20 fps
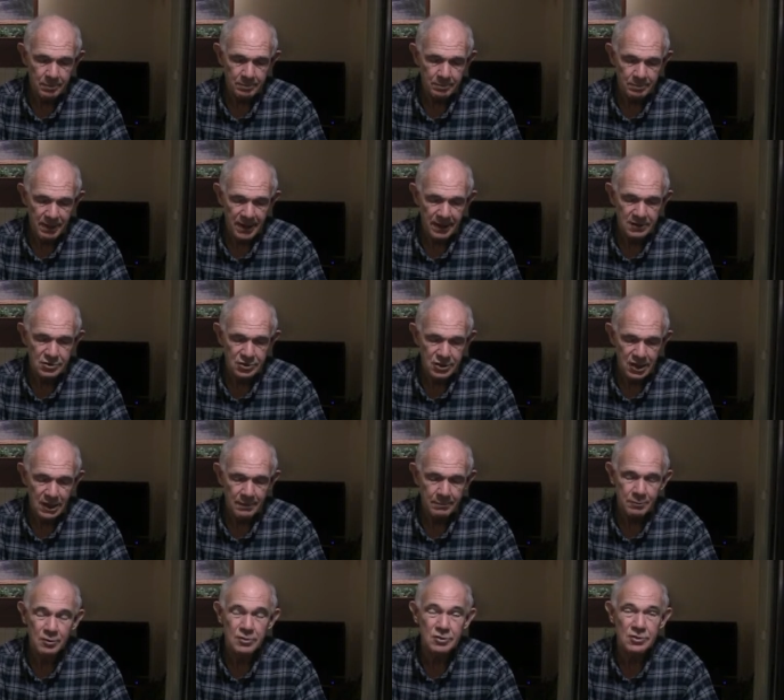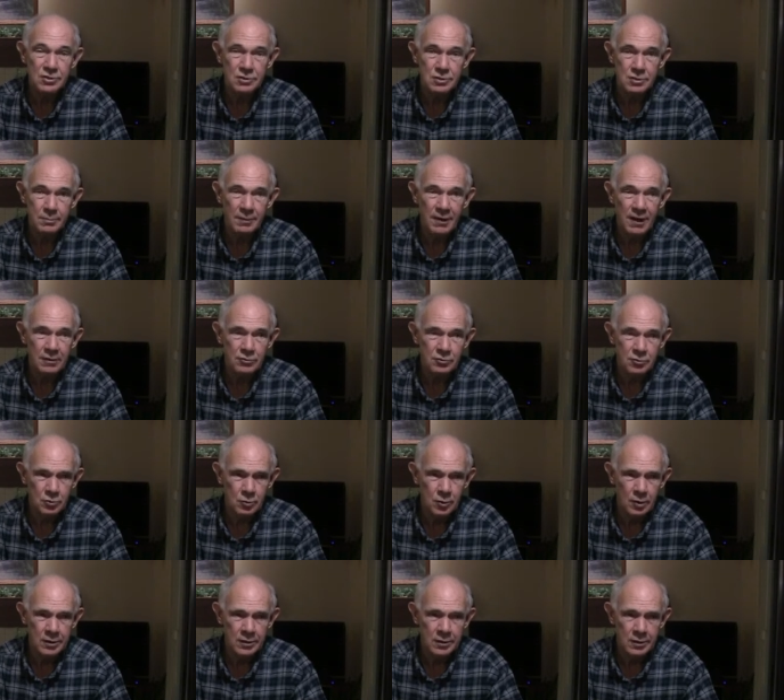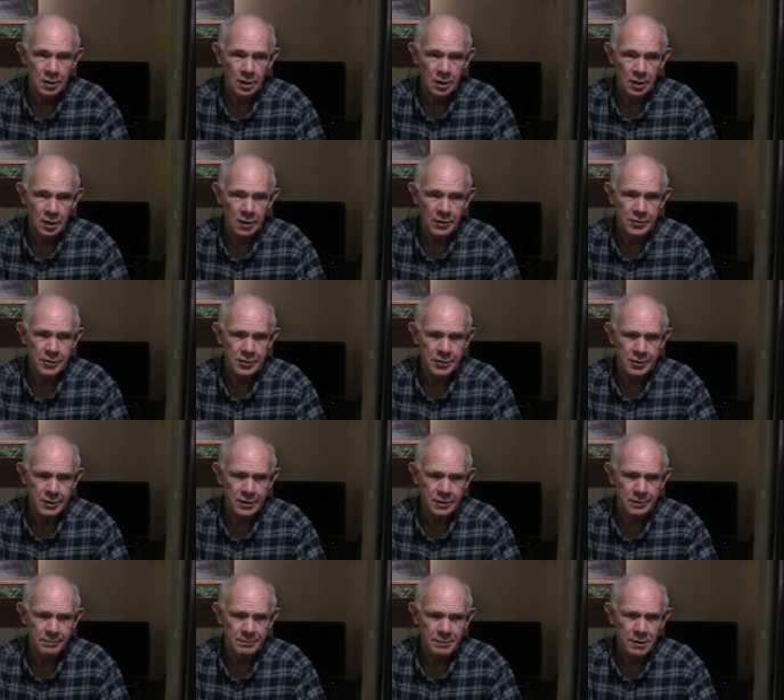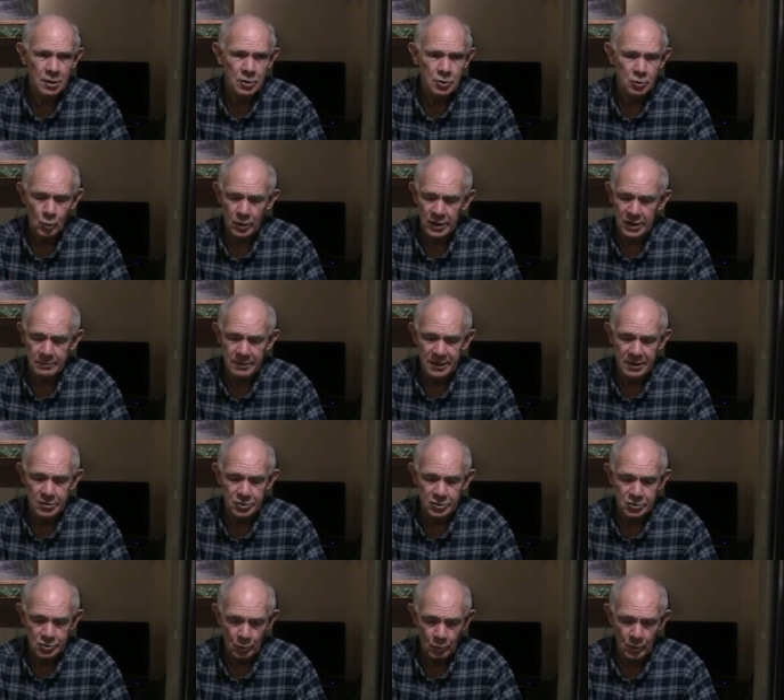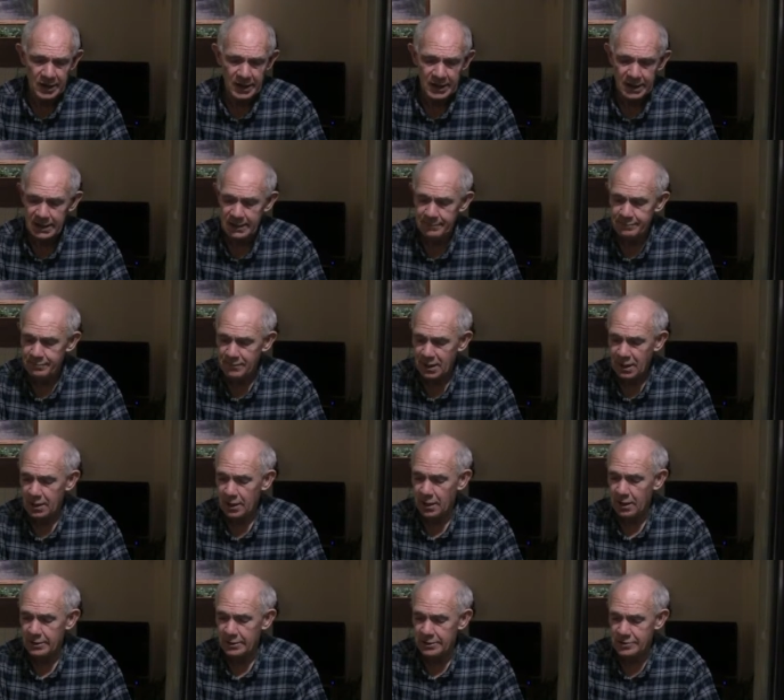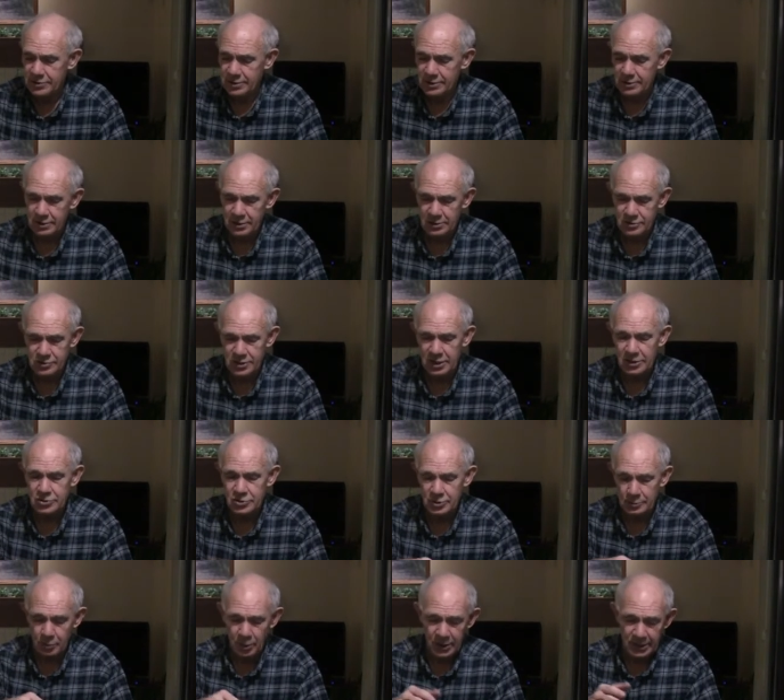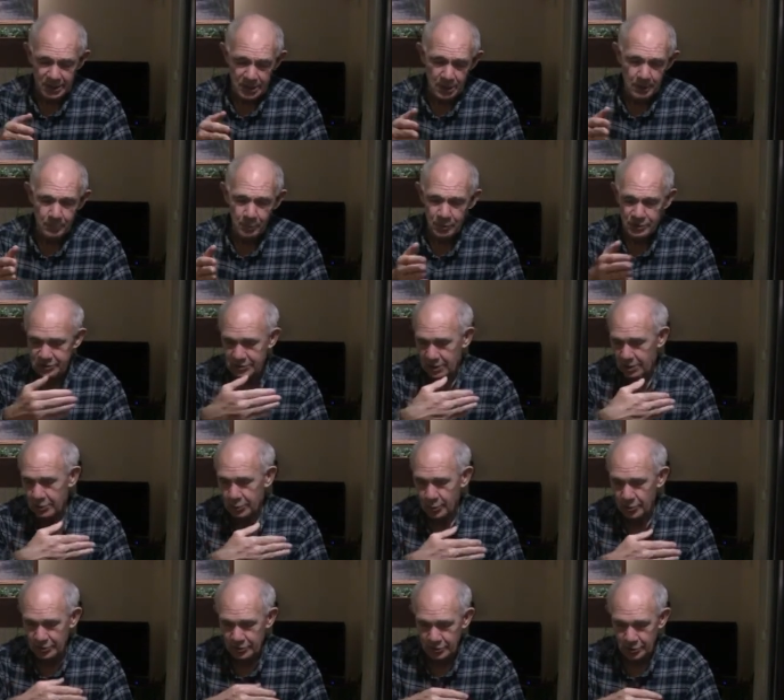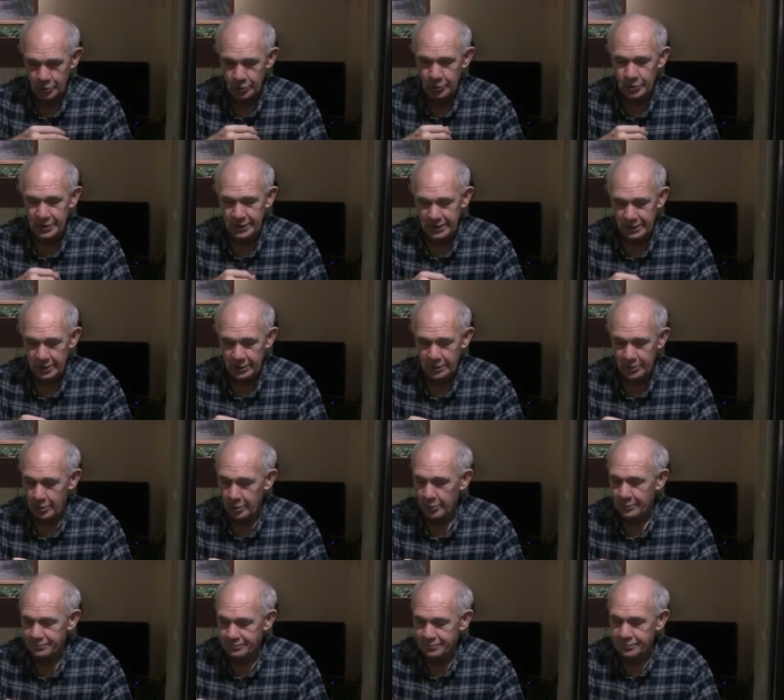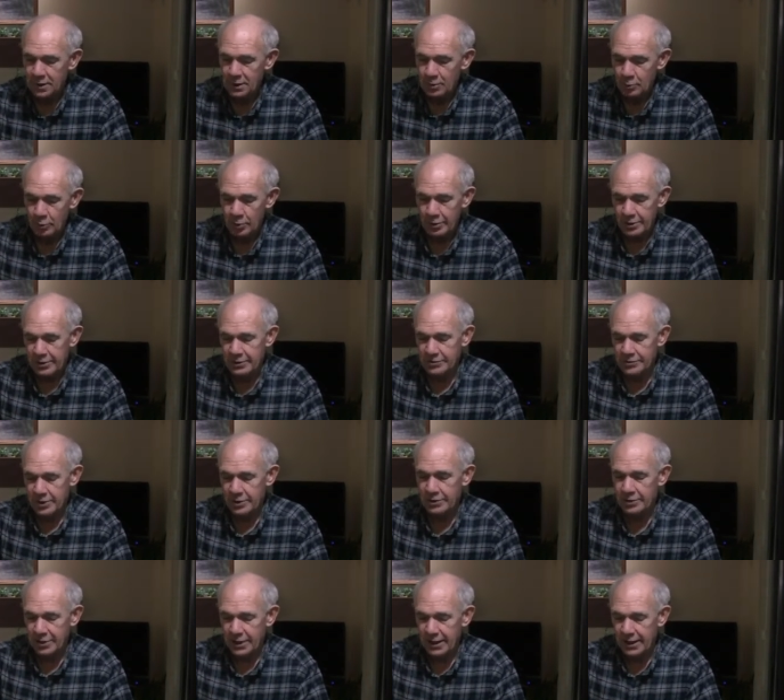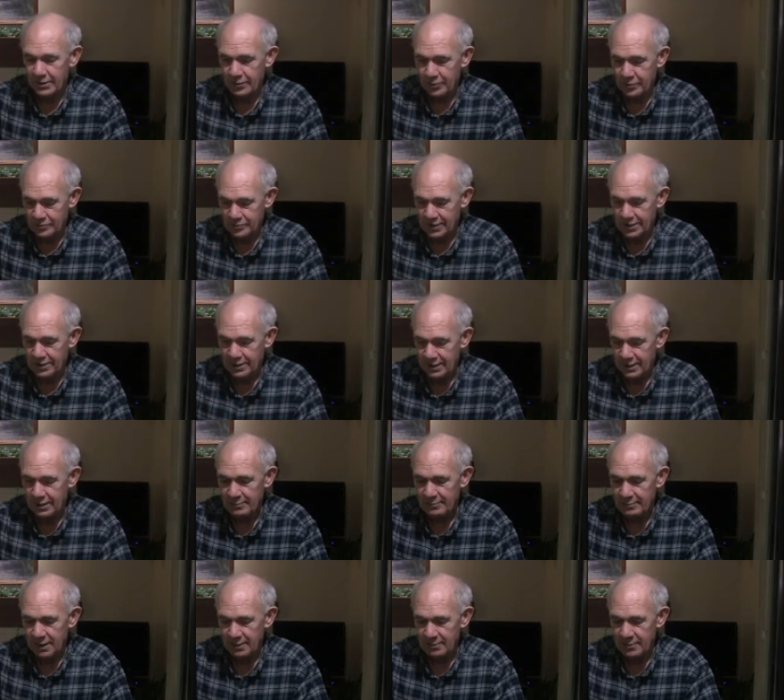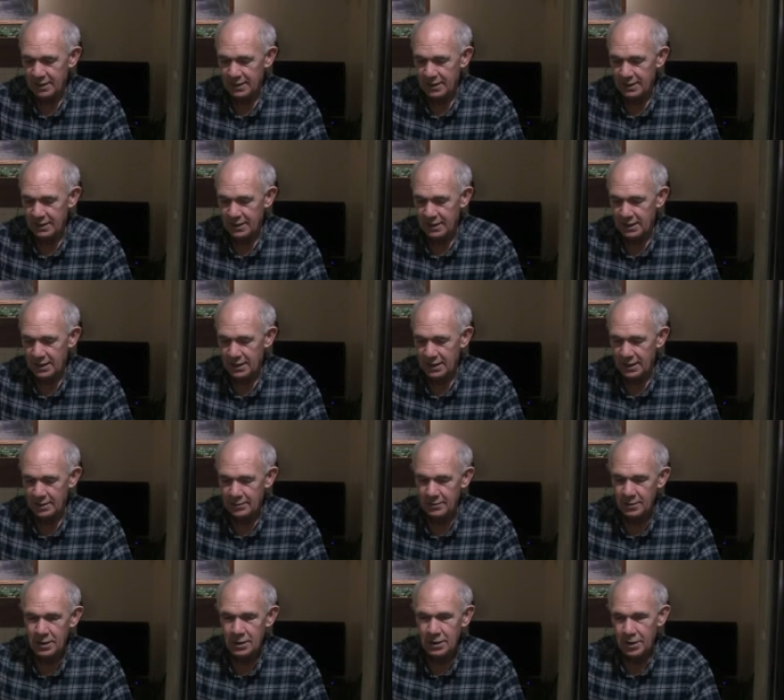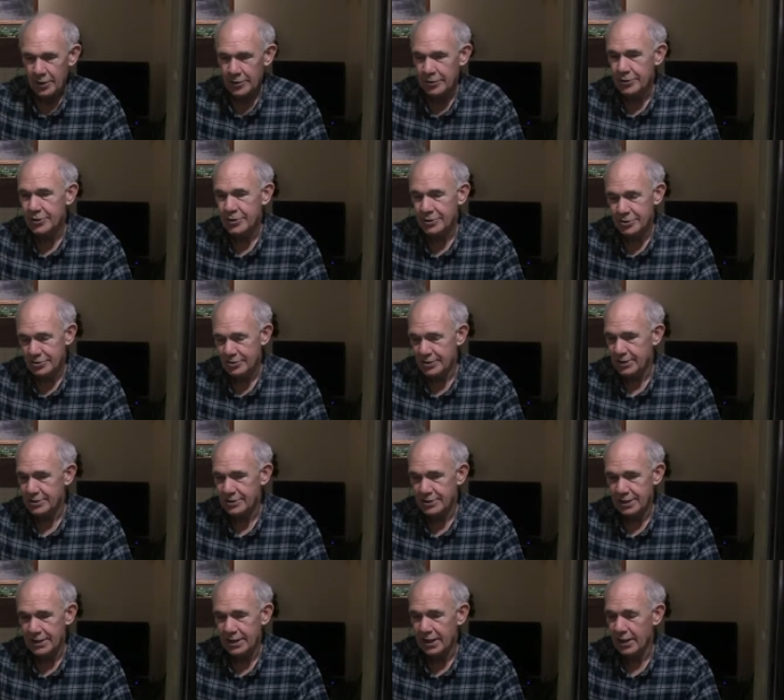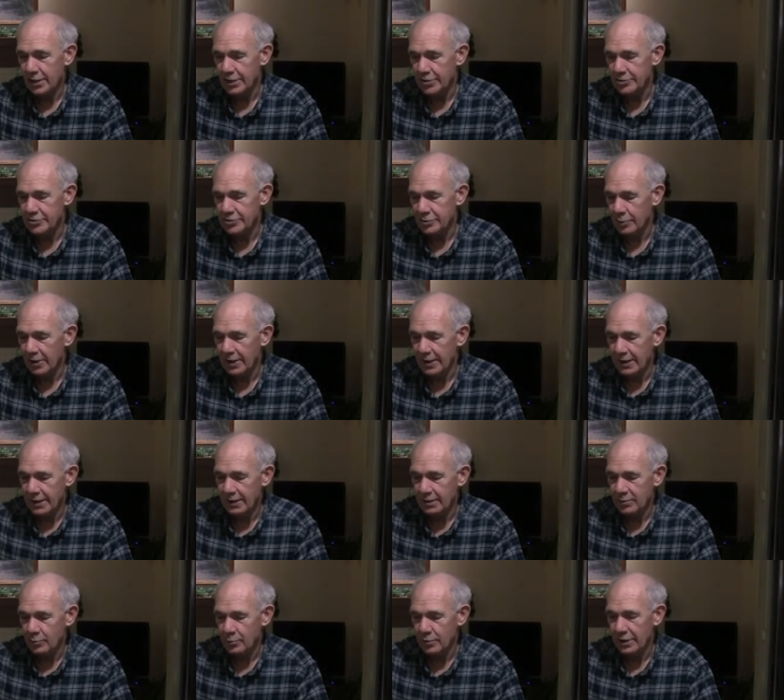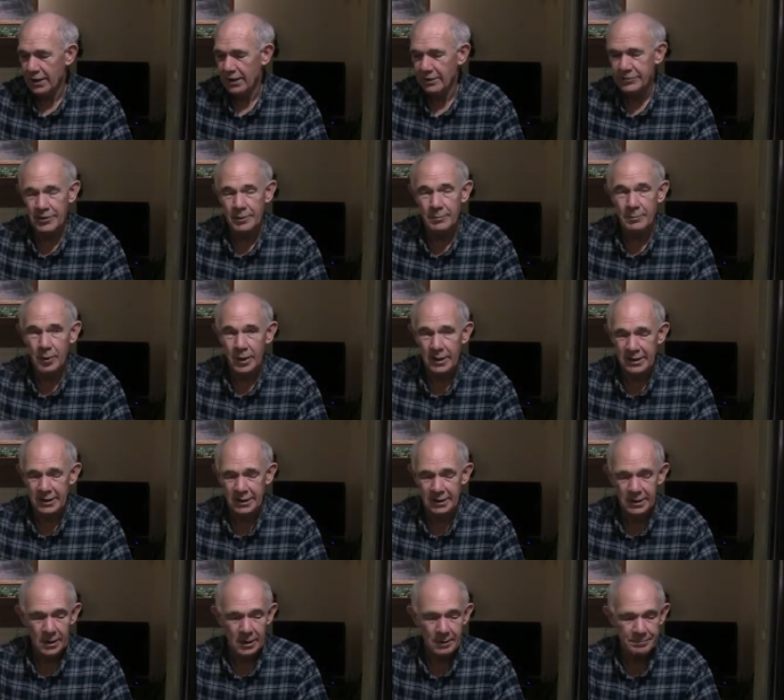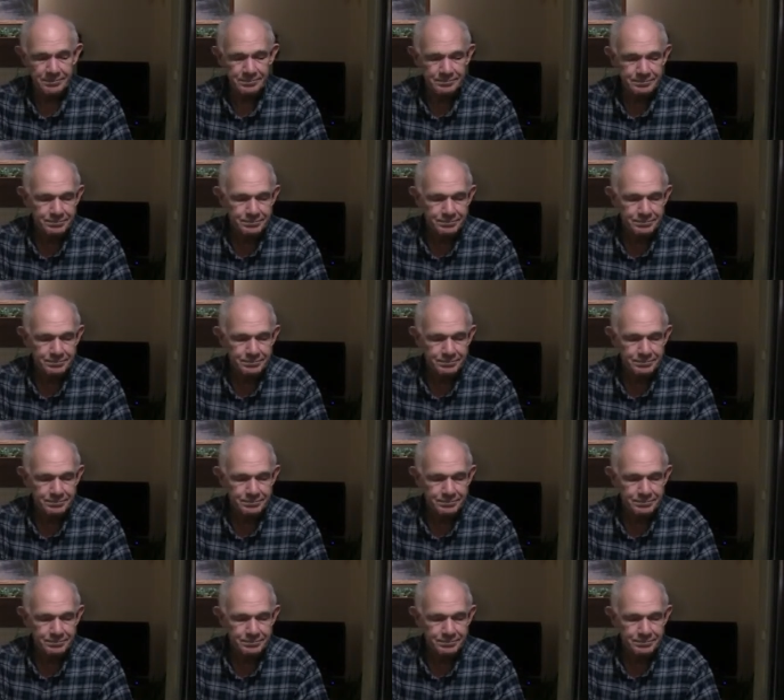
backstop, which is about 200 or 120 meters away. It starts to break up once they do a turn there, though, where these other goggles I could get maybe 160 yards away without them breaking up.